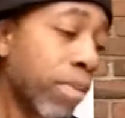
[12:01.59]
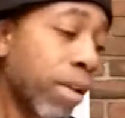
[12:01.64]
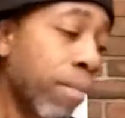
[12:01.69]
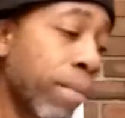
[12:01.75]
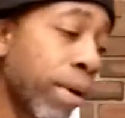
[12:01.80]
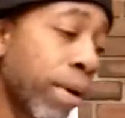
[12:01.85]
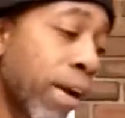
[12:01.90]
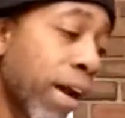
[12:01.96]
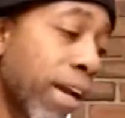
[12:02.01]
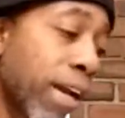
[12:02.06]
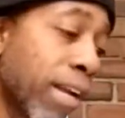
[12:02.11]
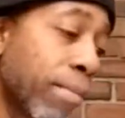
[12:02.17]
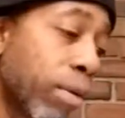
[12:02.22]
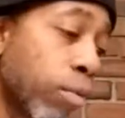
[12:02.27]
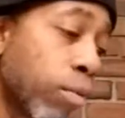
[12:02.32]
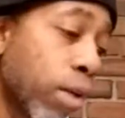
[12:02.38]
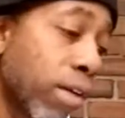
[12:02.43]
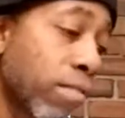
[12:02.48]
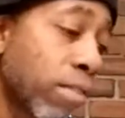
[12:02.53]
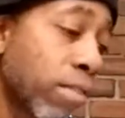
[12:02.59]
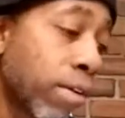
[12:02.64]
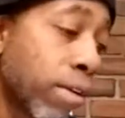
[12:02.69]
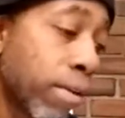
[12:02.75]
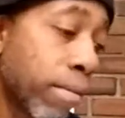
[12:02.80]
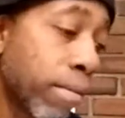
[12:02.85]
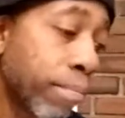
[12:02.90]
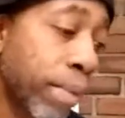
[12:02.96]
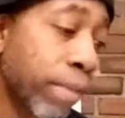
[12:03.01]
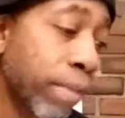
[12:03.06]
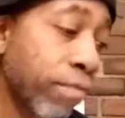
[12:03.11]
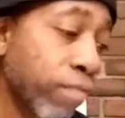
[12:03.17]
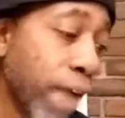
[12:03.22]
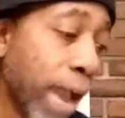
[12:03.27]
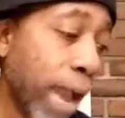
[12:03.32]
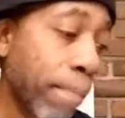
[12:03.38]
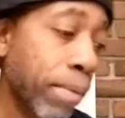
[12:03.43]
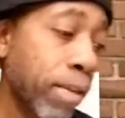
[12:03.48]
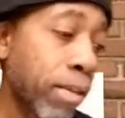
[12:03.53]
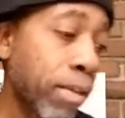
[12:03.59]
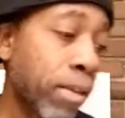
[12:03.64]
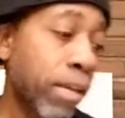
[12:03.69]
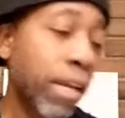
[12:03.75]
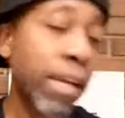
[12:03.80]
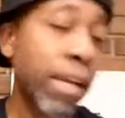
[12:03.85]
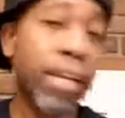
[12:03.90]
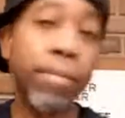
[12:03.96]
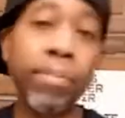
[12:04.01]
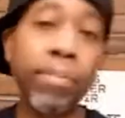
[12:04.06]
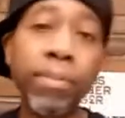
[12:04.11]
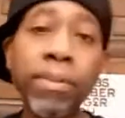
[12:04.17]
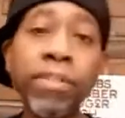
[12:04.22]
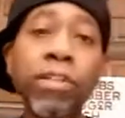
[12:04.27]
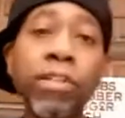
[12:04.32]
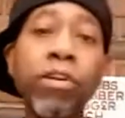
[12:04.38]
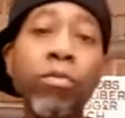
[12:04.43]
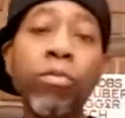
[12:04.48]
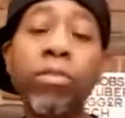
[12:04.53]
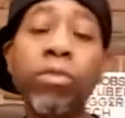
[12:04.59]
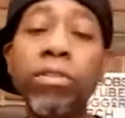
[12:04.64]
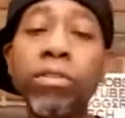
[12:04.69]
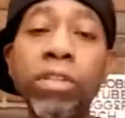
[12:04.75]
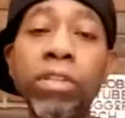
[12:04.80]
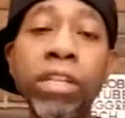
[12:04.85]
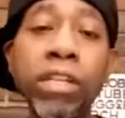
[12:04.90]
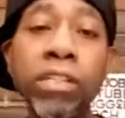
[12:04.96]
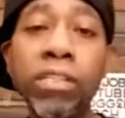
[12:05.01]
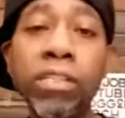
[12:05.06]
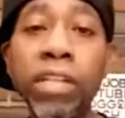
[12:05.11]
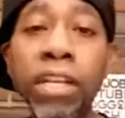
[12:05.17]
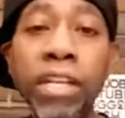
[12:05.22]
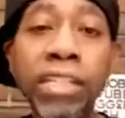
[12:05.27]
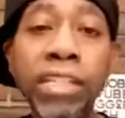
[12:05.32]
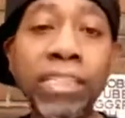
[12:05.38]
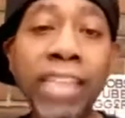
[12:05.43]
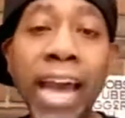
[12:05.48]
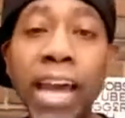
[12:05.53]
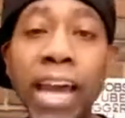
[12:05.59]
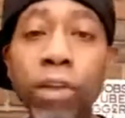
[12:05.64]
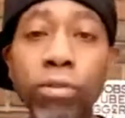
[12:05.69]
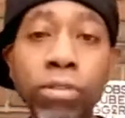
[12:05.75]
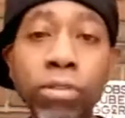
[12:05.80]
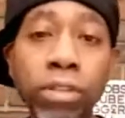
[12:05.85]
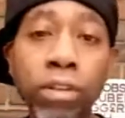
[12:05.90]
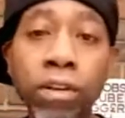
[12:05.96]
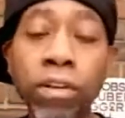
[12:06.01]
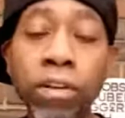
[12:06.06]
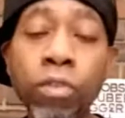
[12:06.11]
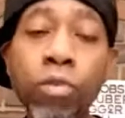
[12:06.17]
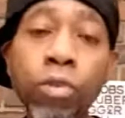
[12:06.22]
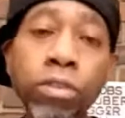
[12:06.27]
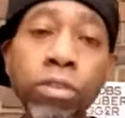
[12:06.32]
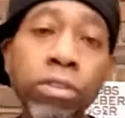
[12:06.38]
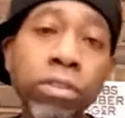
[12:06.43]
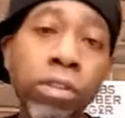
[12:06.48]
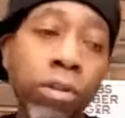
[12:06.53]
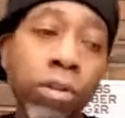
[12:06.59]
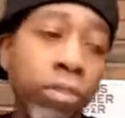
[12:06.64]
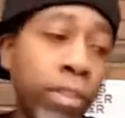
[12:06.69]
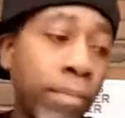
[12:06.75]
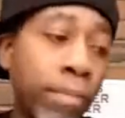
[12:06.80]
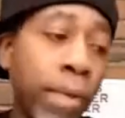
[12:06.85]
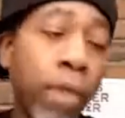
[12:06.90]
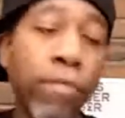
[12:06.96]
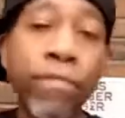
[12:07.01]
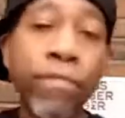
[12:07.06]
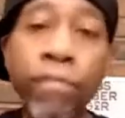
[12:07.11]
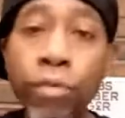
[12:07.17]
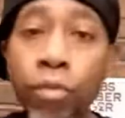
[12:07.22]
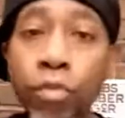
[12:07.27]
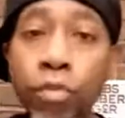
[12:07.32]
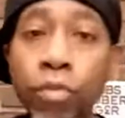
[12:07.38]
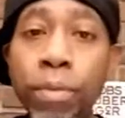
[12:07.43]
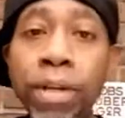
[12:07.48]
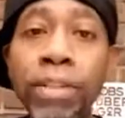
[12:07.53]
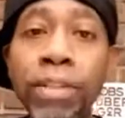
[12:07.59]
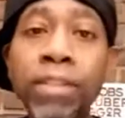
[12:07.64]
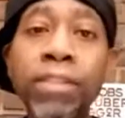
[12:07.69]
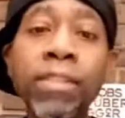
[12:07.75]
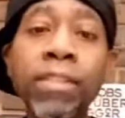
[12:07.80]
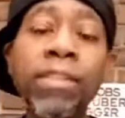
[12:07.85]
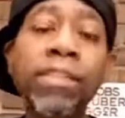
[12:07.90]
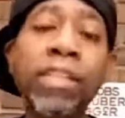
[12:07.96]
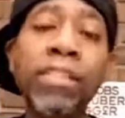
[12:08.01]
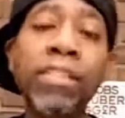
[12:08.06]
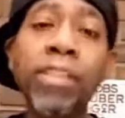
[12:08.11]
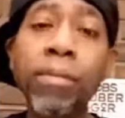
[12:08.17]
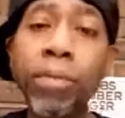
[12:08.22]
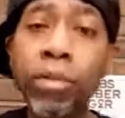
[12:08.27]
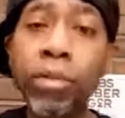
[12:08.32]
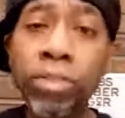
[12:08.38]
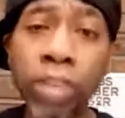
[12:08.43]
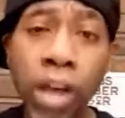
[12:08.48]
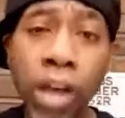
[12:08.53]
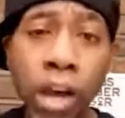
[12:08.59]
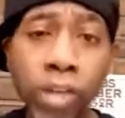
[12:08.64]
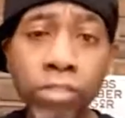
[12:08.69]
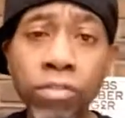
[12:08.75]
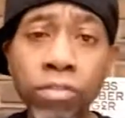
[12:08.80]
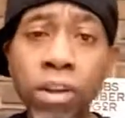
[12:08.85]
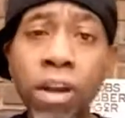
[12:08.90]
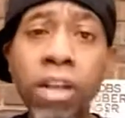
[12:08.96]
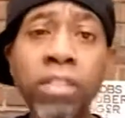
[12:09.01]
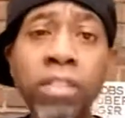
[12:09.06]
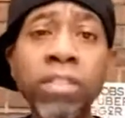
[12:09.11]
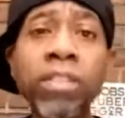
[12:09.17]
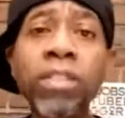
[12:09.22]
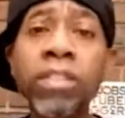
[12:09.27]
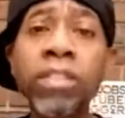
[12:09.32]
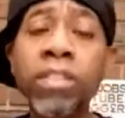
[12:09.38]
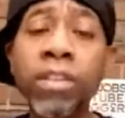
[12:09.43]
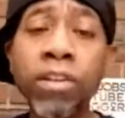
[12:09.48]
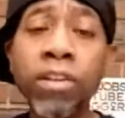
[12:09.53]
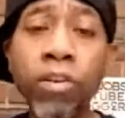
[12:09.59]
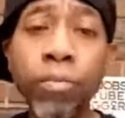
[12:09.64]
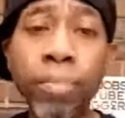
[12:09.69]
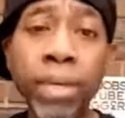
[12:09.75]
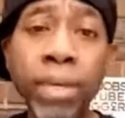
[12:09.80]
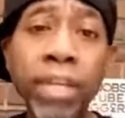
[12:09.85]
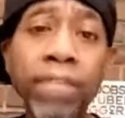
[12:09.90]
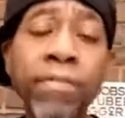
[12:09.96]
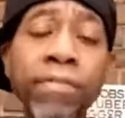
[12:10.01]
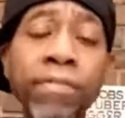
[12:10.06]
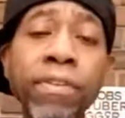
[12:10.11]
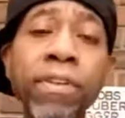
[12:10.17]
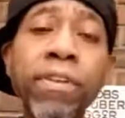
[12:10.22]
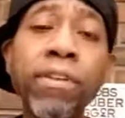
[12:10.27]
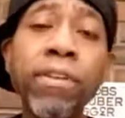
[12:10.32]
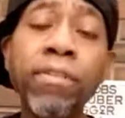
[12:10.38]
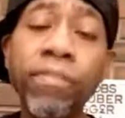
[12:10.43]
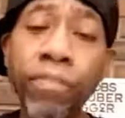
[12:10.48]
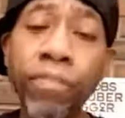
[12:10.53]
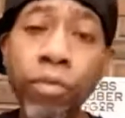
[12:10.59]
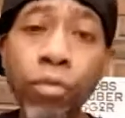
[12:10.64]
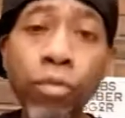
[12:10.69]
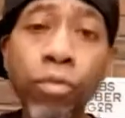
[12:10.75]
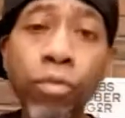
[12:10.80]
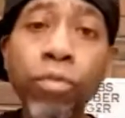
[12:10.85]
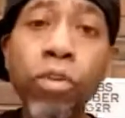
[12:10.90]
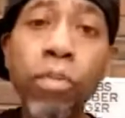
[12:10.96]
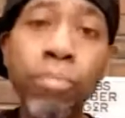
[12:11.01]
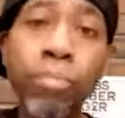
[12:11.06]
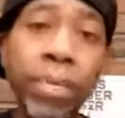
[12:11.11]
But number one, Beef Rap. And he, and these titles are, of course, it's about food, but they're double entendres, beef, food, or